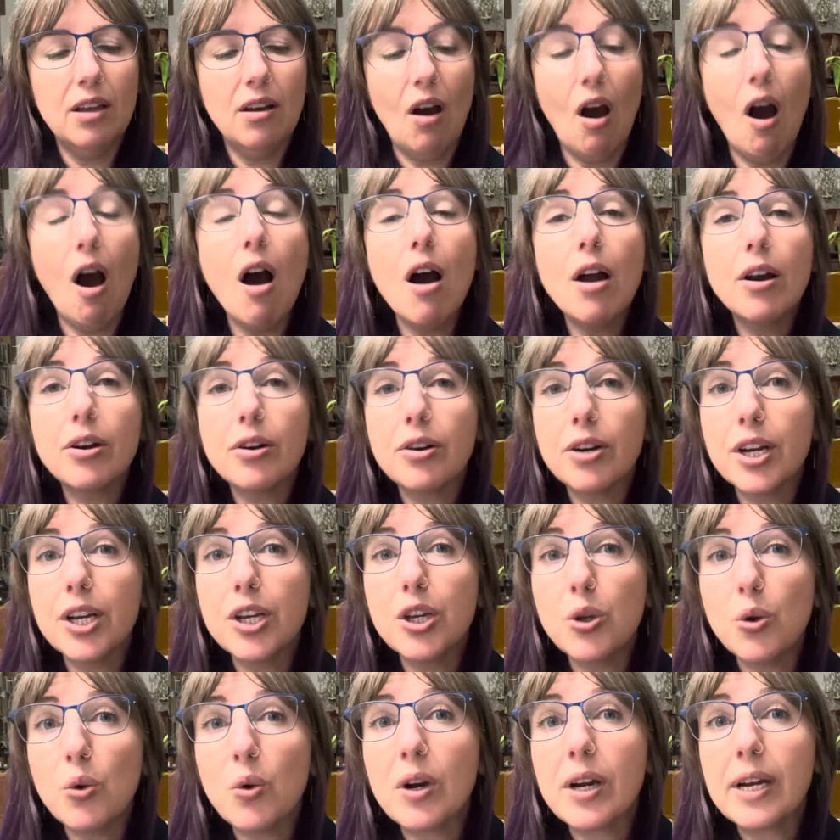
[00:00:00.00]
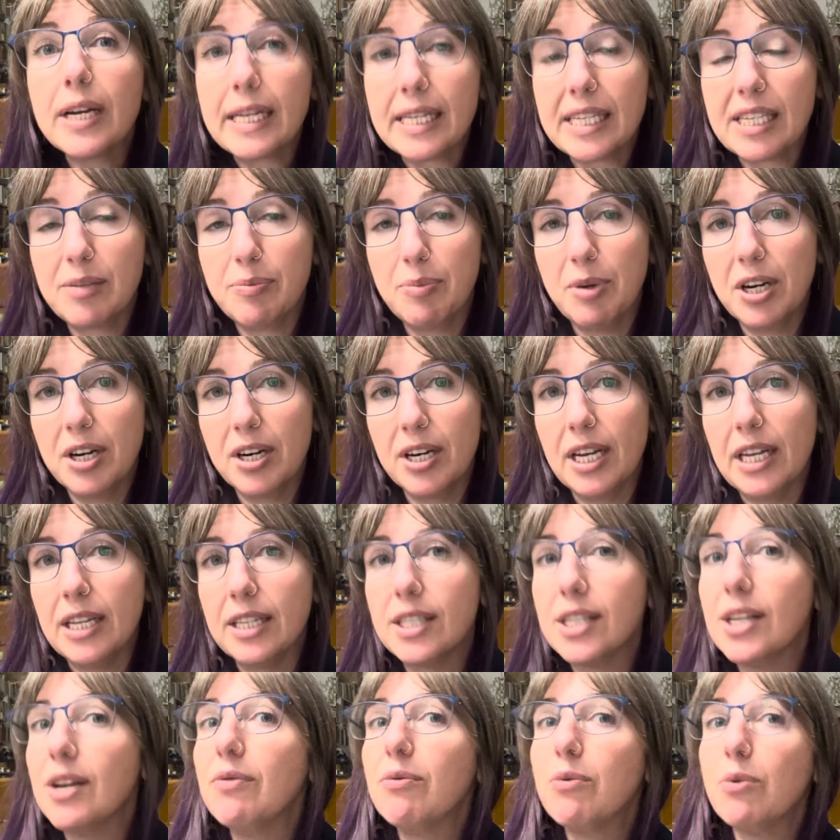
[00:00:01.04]
honoring your
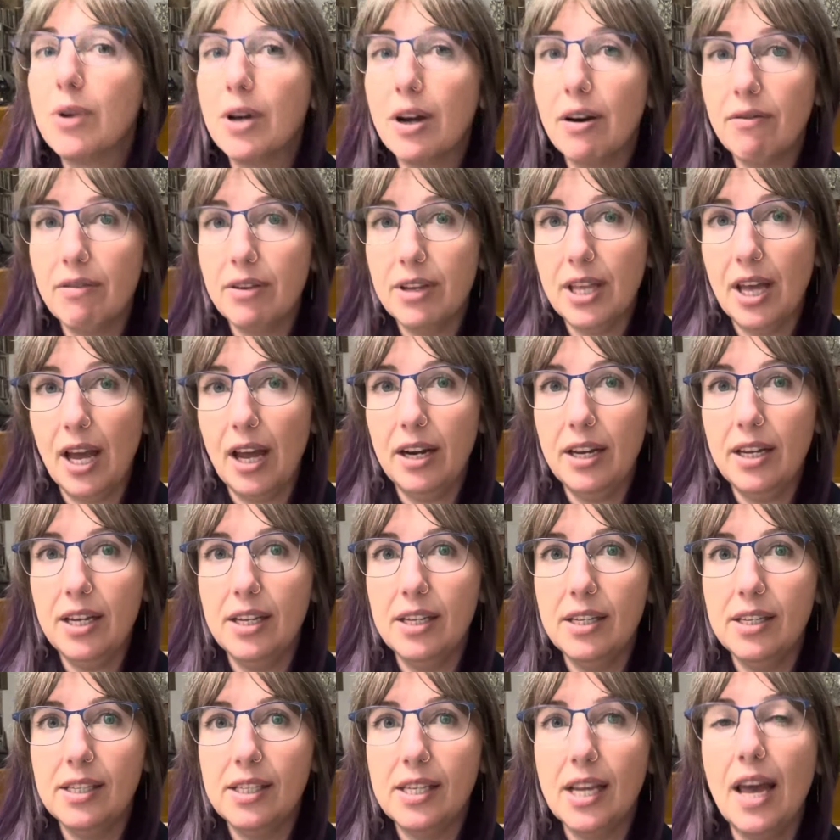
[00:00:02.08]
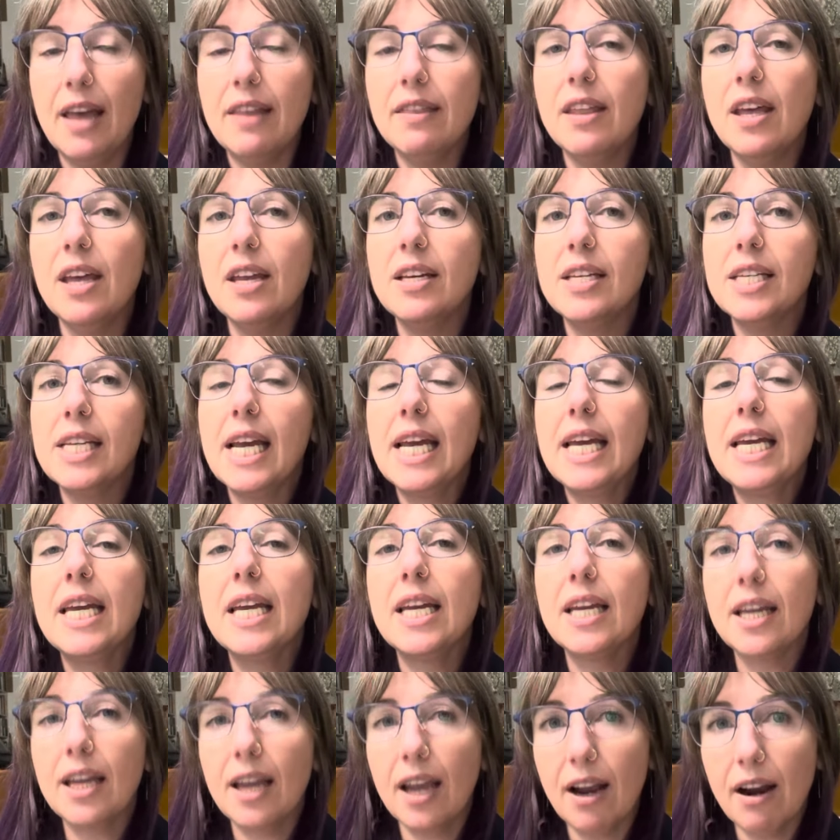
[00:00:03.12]
experience of whatever that is, and then
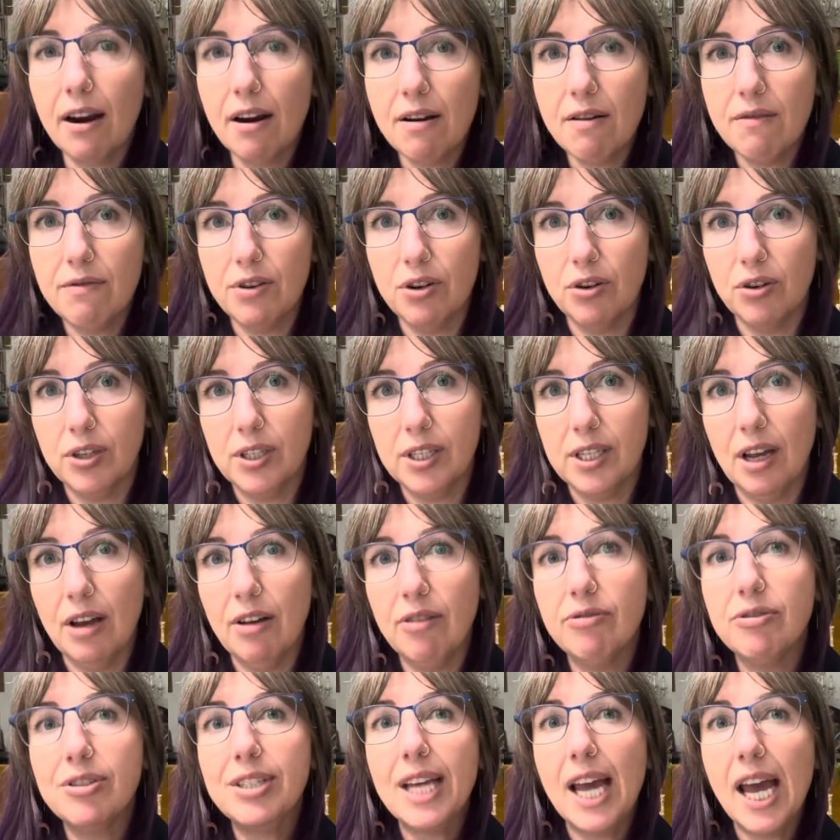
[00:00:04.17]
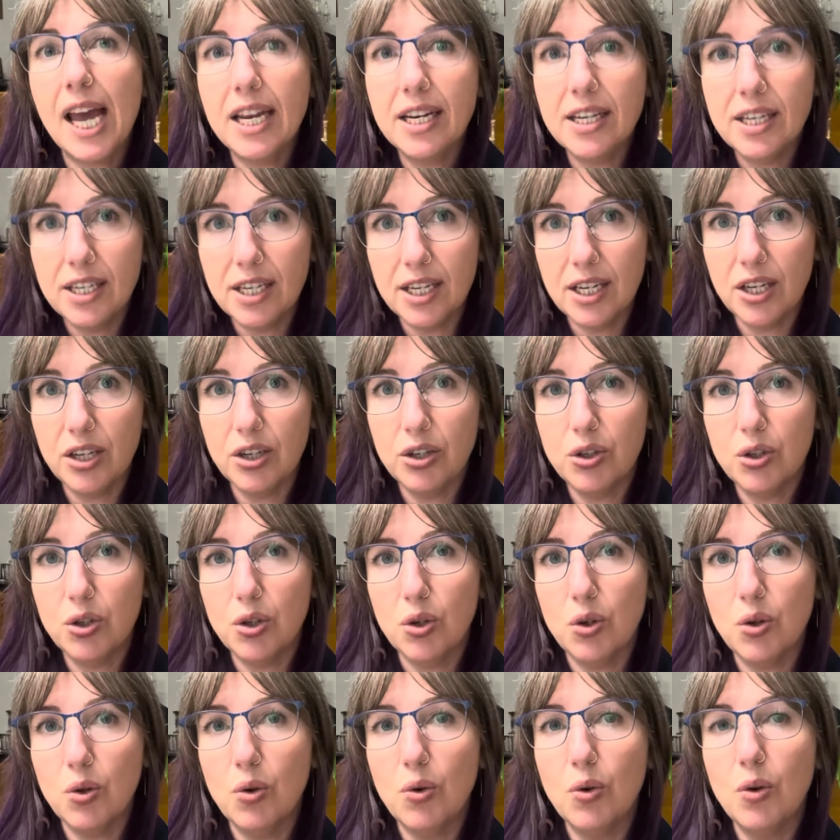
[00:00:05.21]
taking care of yourself, tending
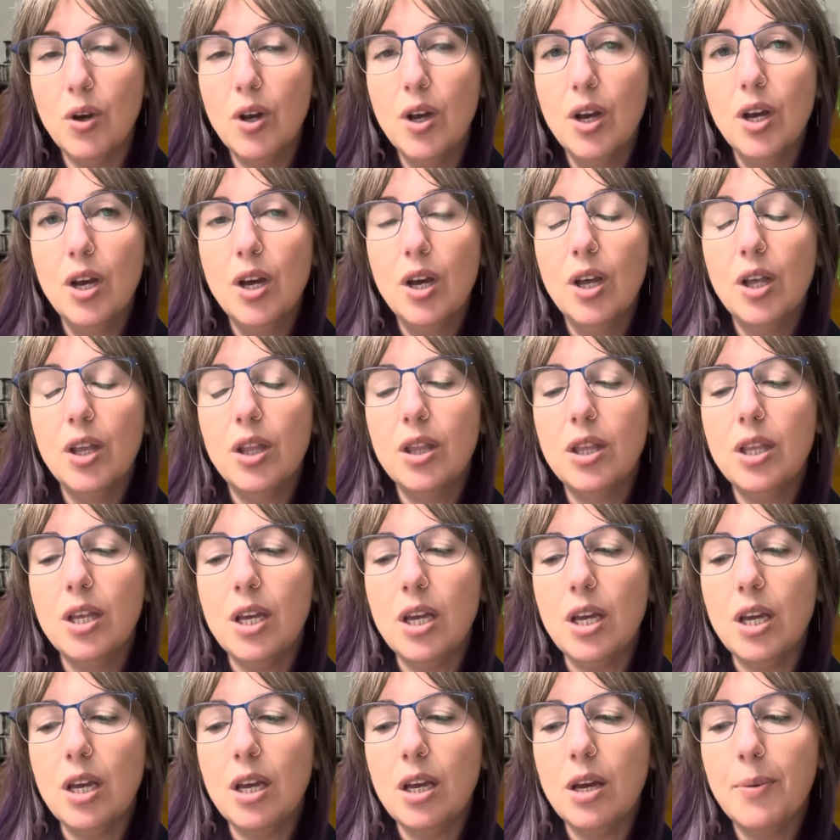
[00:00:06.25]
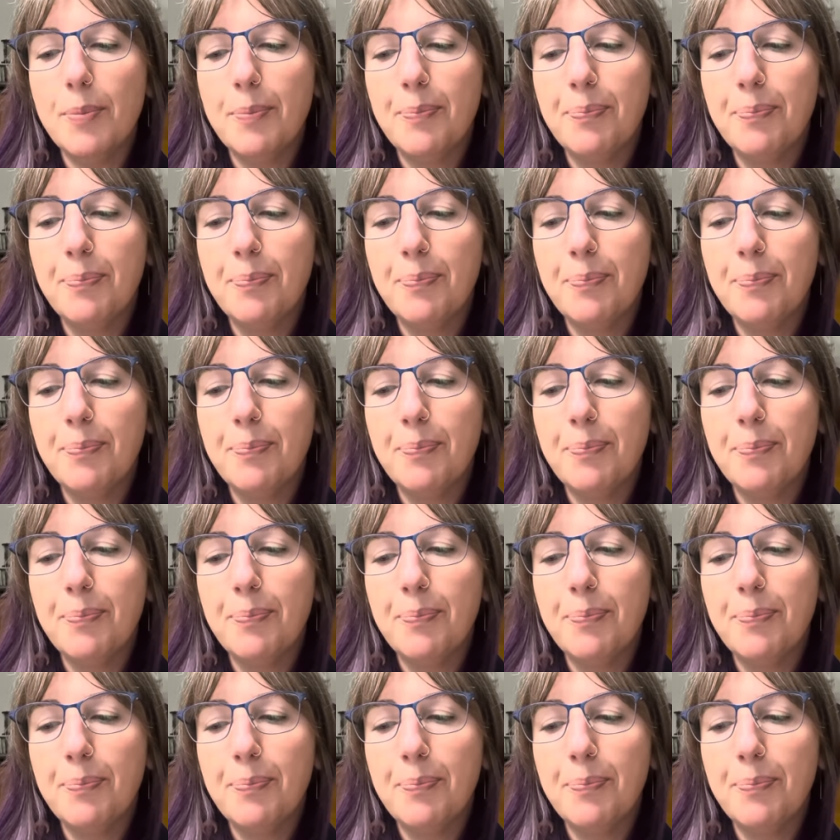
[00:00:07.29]
to the